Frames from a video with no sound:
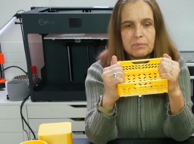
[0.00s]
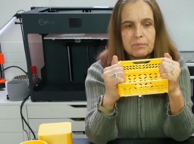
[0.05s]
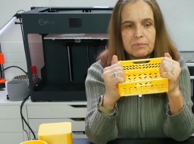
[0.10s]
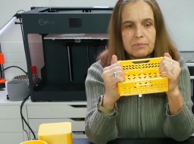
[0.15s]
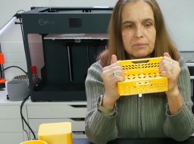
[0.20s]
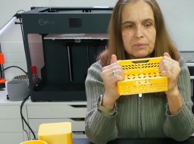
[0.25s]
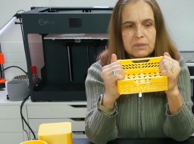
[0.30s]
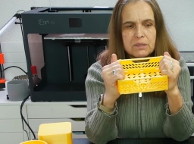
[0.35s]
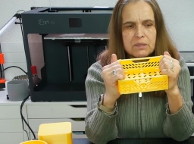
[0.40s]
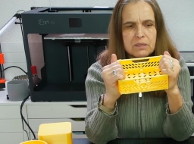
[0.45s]

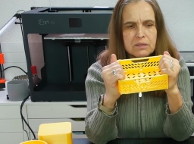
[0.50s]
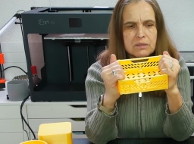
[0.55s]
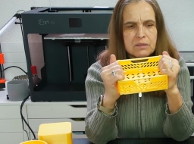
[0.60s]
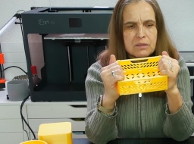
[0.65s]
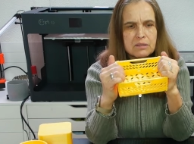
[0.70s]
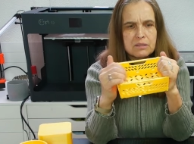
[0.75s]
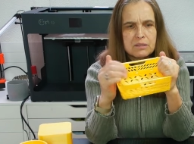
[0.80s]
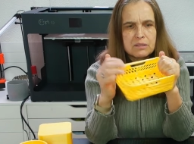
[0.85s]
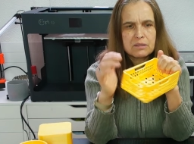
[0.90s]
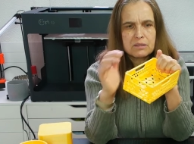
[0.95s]
printed
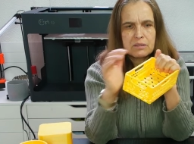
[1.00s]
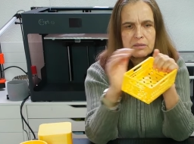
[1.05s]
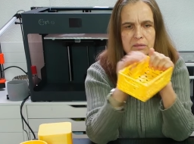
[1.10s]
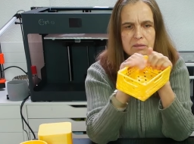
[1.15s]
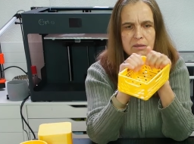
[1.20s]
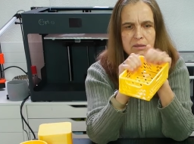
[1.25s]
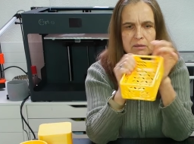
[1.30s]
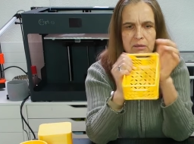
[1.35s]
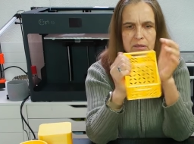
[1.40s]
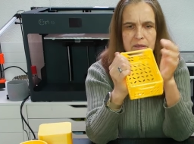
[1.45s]
this
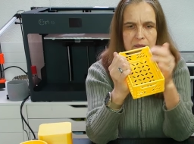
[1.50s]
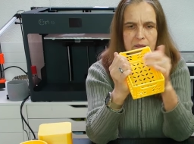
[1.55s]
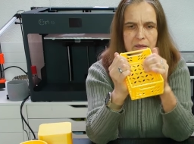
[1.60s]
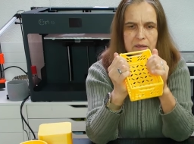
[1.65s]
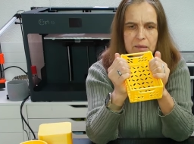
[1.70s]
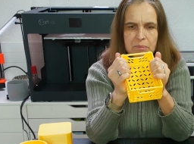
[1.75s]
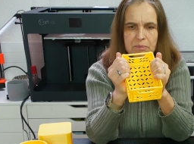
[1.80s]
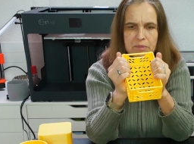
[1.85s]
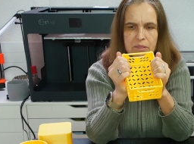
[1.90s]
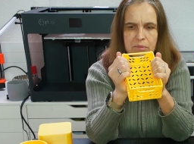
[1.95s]

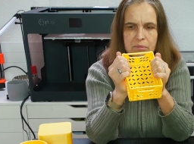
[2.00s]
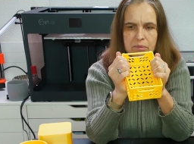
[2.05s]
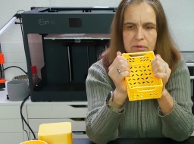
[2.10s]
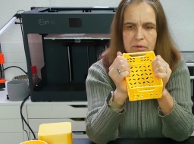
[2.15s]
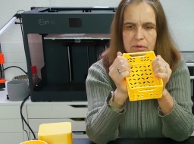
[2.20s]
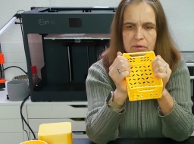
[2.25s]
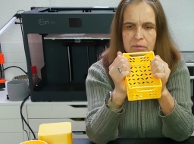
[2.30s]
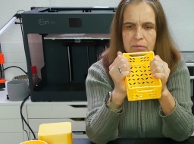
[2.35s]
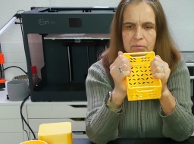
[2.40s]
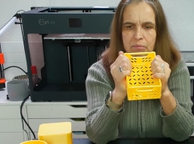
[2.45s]

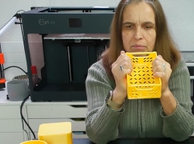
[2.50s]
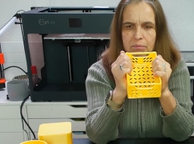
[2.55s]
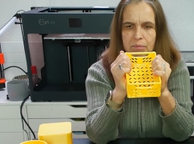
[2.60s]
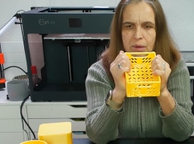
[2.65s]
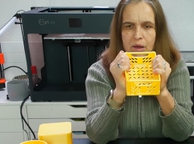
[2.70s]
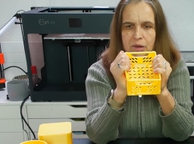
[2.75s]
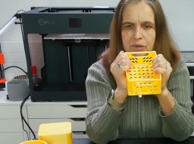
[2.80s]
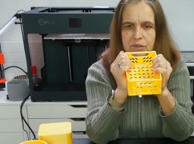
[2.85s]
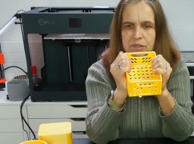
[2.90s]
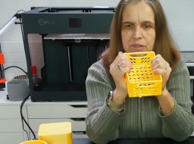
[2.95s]
collapsible
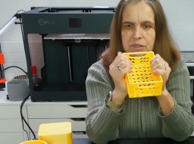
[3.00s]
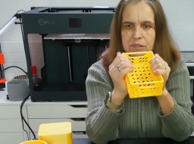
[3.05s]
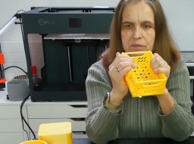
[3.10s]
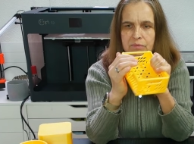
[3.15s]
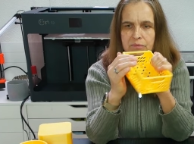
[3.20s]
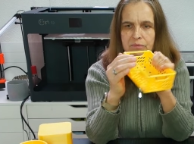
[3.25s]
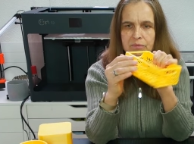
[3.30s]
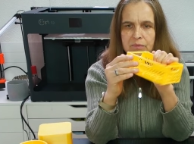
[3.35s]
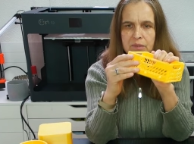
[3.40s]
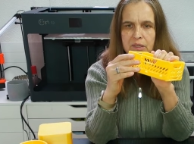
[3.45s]
box
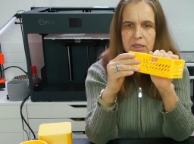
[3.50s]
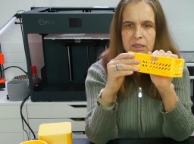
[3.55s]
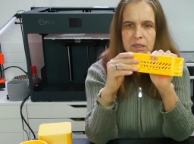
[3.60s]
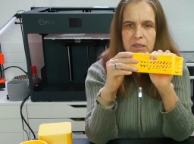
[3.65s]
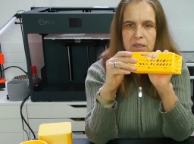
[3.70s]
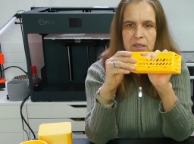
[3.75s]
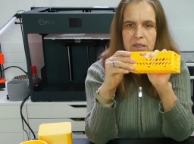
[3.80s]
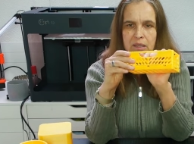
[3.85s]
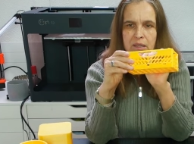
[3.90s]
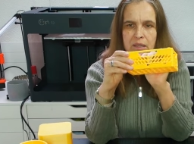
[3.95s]

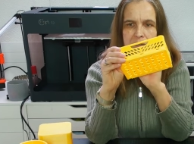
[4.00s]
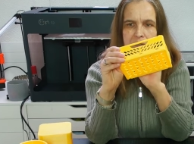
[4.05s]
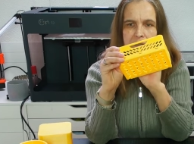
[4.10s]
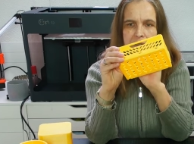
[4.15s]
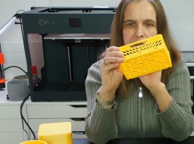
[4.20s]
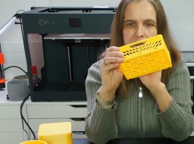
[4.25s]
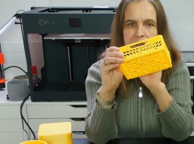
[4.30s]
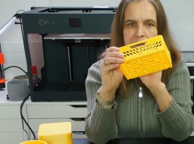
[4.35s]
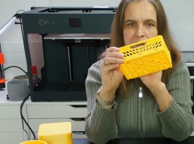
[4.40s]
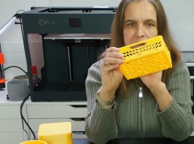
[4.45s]

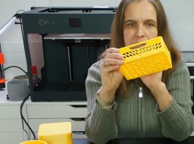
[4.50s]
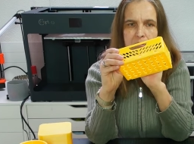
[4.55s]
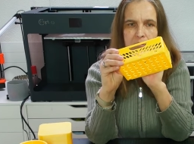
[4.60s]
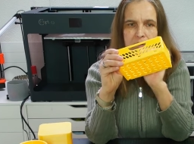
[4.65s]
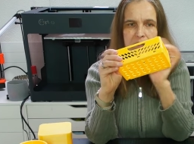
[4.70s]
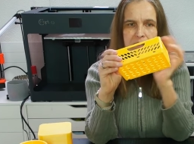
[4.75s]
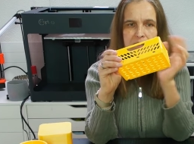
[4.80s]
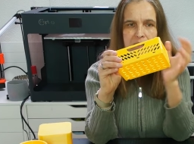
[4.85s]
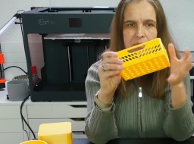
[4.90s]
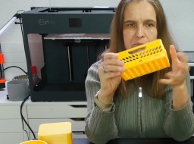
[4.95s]
and, it
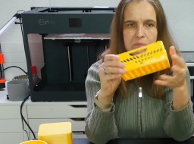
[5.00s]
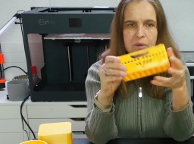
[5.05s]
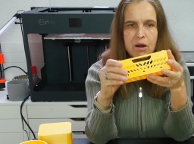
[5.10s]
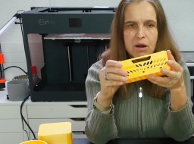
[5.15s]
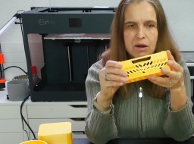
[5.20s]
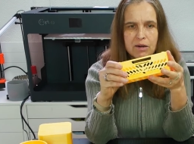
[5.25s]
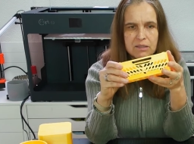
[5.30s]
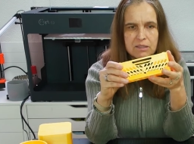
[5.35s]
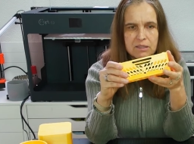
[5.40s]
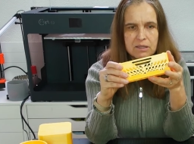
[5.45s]
prints in
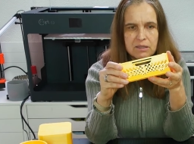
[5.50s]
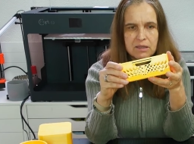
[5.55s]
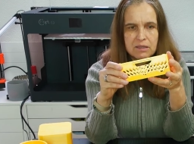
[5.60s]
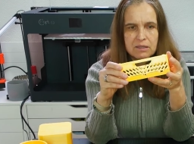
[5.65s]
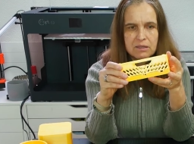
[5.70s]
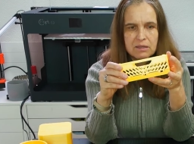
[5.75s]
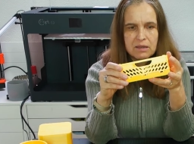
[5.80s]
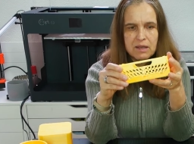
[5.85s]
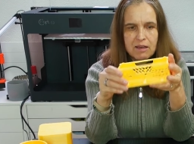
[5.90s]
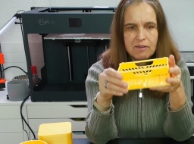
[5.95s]
parts and
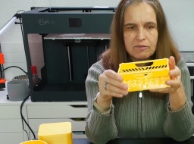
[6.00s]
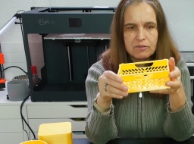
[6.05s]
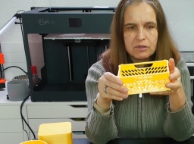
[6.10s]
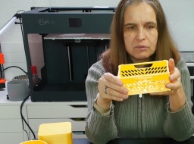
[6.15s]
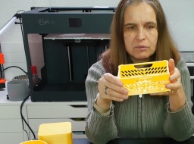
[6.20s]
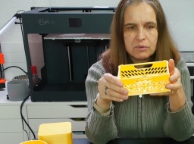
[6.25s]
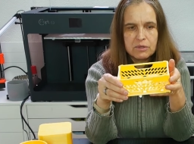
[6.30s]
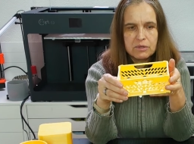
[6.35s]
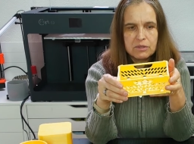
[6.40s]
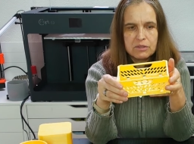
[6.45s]
then
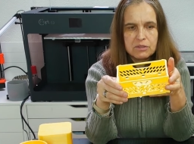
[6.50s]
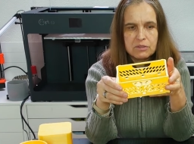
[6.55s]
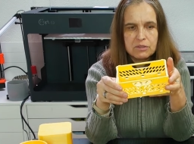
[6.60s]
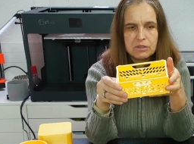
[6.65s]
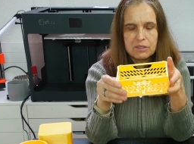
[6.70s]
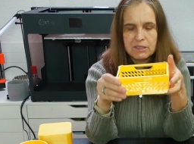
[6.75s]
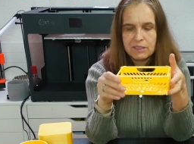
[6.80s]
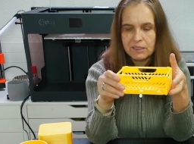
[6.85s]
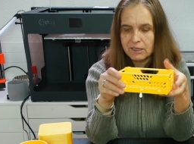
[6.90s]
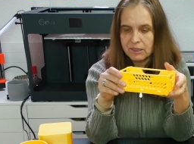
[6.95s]
afterwards you
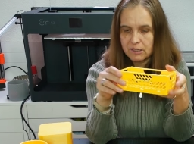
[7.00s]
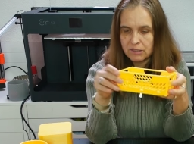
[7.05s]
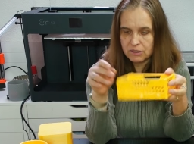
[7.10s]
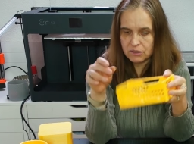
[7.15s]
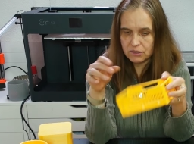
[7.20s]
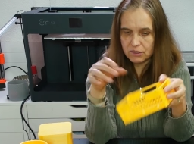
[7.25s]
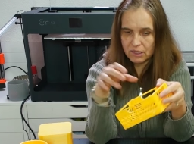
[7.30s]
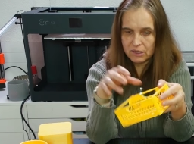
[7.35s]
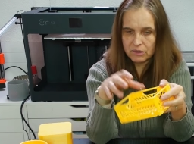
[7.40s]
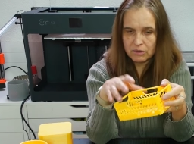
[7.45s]
just click it
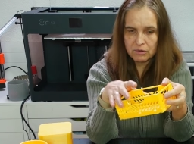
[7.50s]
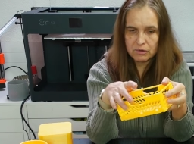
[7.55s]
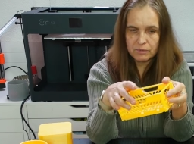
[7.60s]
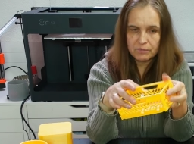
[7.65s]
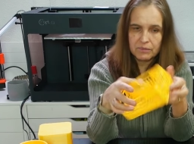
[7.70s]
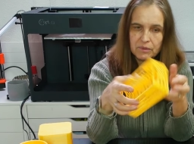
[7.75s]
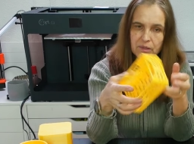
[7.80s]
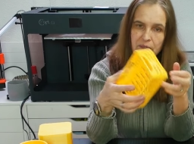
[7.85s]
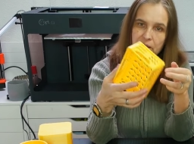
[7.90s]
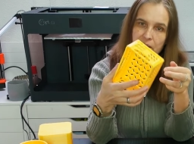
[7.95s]
together
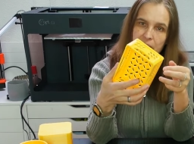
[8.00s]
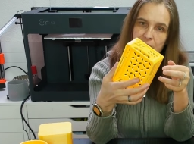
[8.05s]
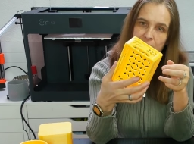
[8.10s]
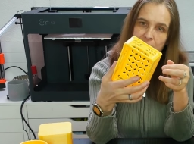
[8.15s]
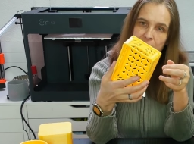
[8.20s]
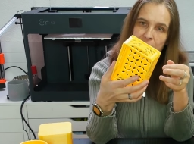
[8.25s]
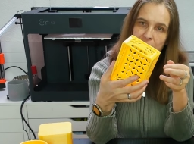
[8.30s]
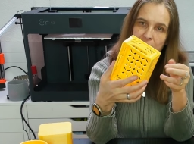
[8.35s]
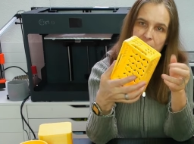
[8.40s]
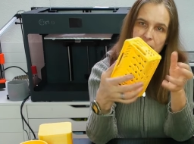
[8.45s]

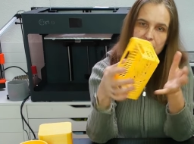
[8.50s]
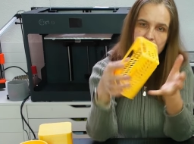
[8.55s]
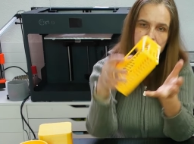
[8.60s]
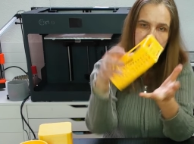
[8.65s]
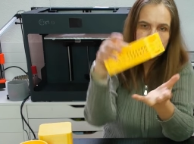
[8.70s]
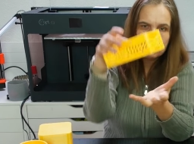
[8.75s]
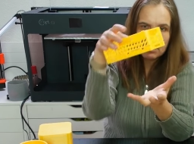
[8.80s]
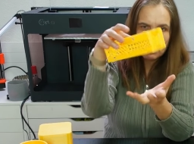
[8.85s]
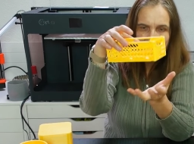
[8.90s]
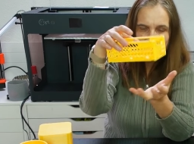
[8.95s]
it's
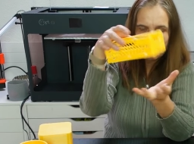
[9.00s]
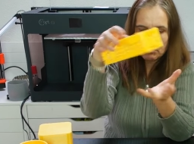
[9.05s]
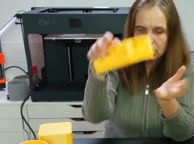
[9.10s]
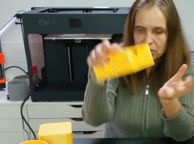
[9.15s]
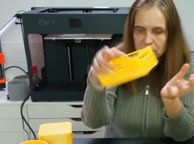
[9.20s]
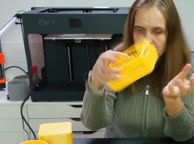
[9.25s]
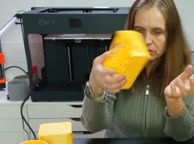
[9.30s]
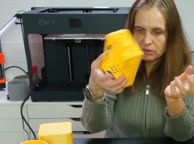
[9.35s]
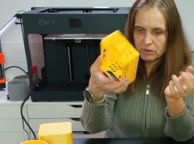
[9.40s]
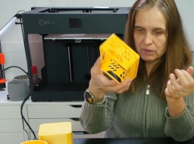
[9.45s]

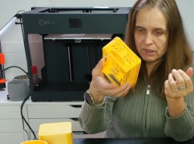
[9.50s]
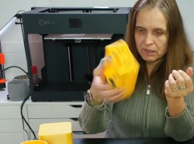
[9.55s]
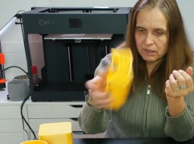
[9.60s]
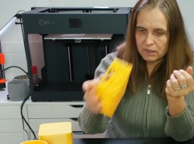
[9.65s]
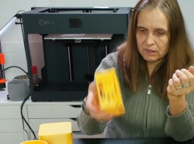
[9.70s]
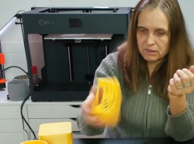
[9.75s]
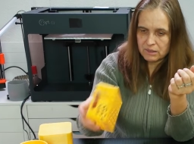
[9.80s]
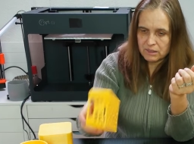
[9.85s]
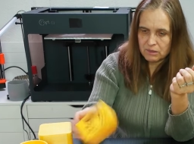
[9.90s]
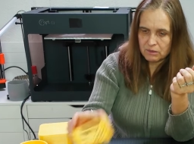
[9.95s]
stackable, so I
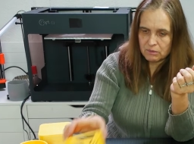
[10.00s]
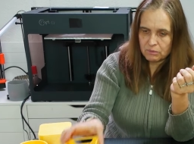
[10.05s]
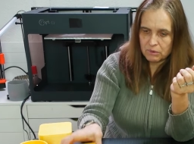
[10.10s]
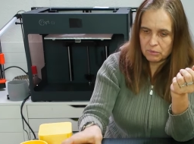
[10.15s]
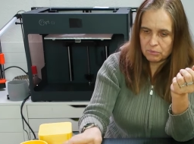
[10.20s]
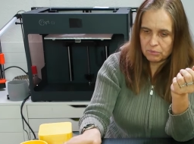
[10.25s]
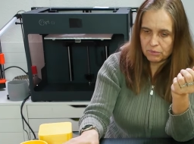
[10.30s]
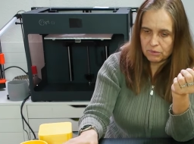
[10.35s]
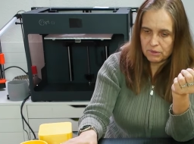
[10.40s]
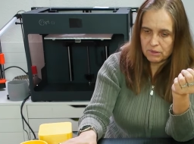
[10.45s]
guess I will
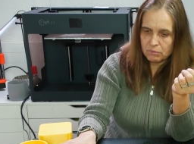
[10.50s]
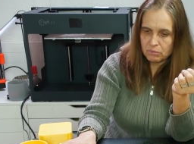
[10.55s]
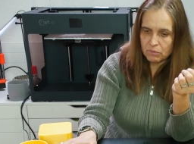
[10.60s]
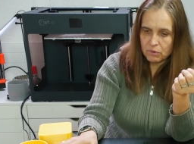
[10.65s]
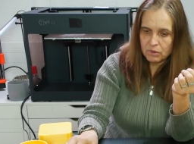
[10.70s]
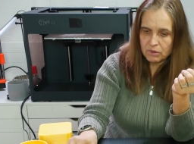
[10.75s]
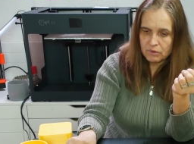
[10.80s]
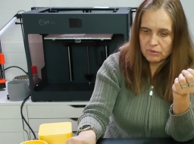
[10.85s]
print more